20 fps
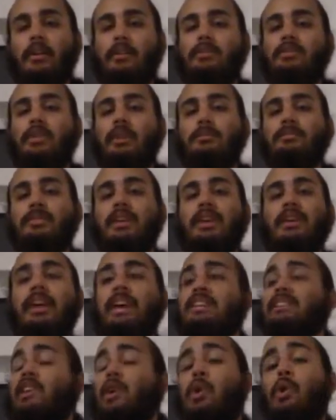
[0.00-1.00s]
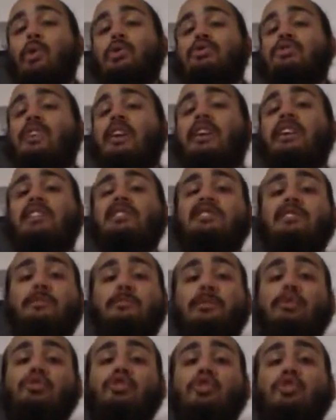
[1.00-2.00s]
You see what I'm saying? Like the old Sunkist
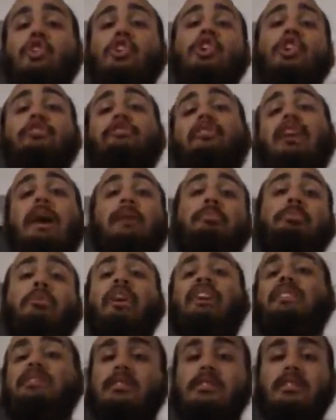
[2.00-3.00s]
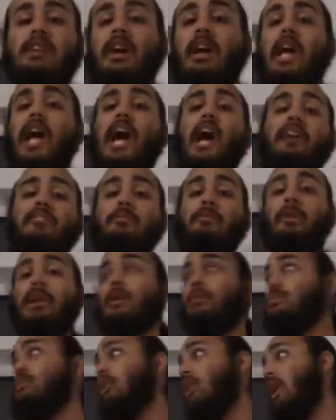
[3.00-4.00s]
commercial, the good vibrations, how
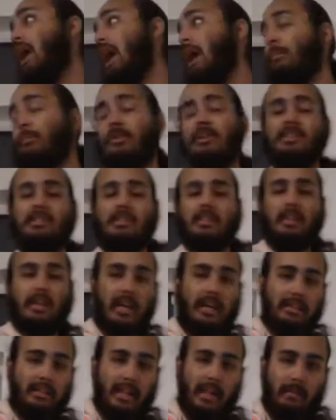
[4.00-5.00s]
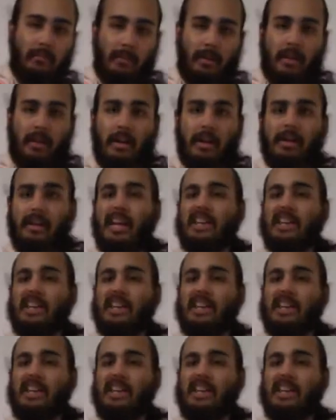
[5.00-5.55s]
everybody was all happy and shit like that, man.